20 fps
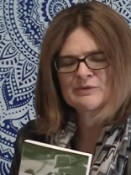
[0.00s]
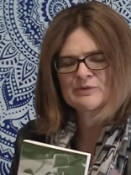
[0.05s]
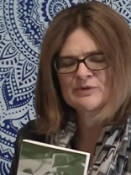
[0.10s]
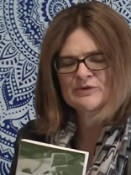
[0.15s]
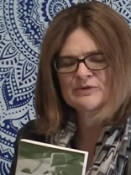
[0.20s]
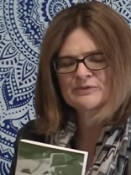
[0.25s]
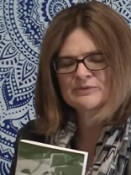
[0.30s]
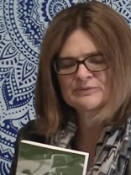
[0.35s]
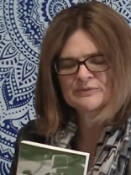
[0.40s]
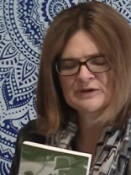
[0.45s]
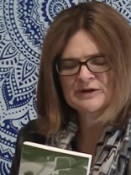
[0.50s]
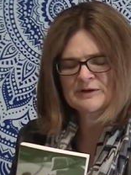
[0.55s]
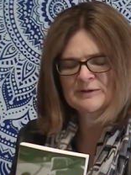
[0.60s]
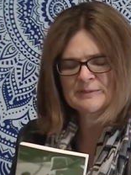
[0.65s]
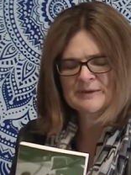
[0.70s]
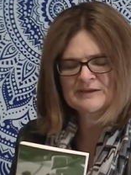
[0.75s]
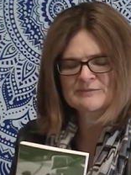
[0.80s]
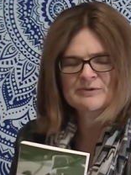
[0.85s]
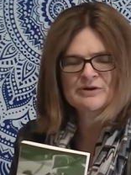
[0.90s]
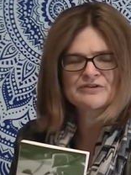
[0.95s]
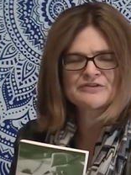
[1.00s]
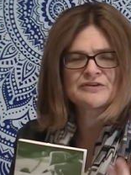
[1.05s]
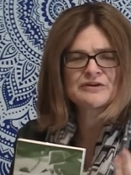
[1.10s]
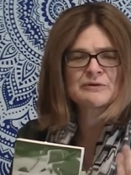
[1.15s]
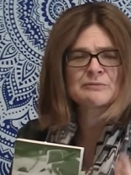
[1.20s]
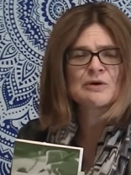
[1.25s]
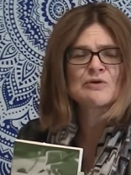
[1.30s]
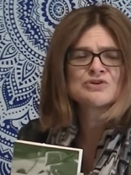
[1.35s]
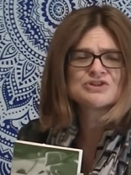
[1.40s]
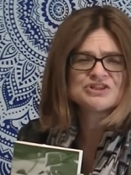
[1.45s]
will uh, express their
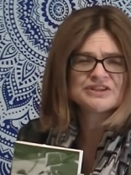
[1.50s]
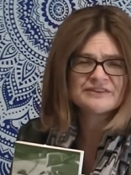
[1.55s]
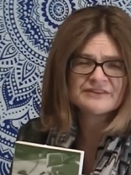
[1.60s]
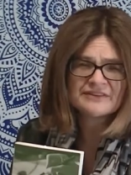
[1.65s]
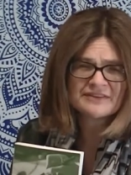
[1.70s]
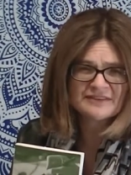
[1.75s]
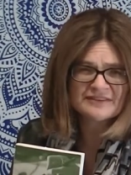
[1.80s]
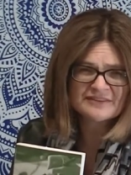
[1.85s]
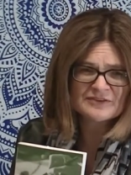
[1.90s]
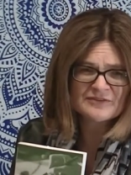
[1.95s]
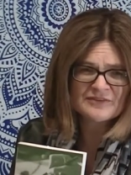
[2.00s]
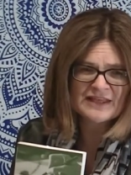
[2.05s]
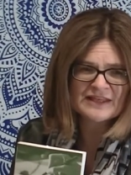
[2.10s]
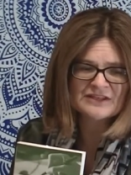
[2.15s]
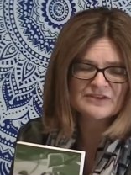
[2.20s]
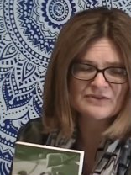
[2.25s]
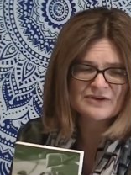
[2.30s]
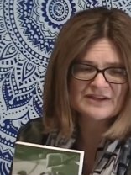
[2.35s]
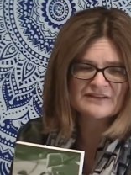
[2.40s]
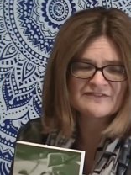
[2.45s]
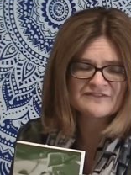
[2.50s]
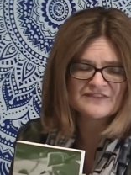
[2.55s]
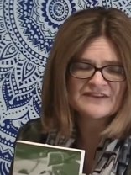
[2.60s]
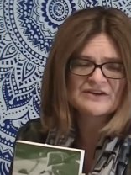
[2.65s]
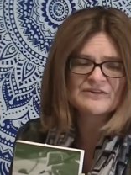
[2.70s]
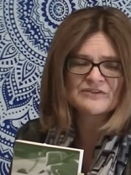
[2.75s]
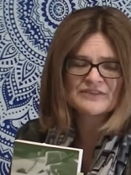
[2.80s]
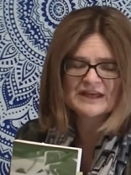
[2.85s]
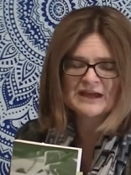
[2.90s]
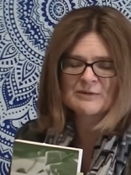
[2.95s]
emotions so that you can
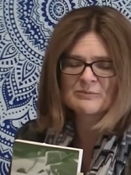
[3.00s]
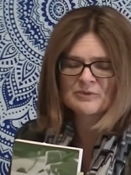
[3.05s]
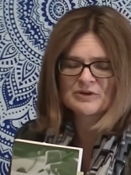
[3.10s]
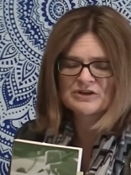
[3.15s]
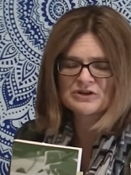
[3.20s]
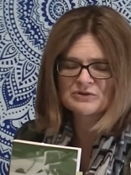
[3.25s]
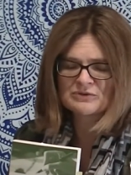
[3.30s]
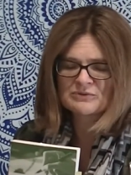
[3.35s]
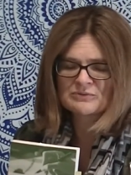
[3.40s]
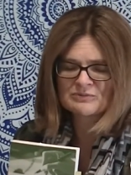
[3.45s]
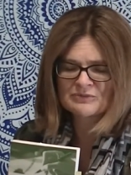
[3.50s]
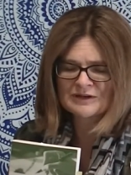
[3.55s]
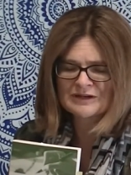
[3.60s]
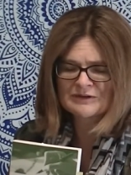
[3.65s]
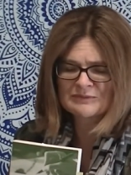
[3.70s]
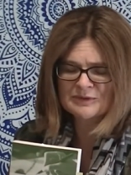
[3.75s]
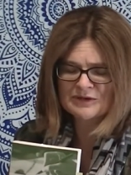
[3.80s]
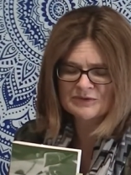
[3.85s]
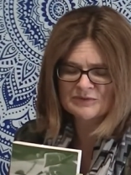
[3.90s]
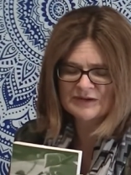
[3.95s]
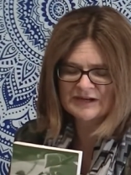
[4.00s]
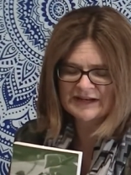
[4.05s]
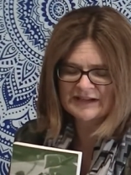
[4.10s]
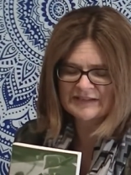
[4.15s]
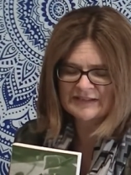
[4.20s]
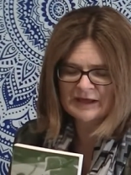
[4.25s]
feel them when you're when you're reading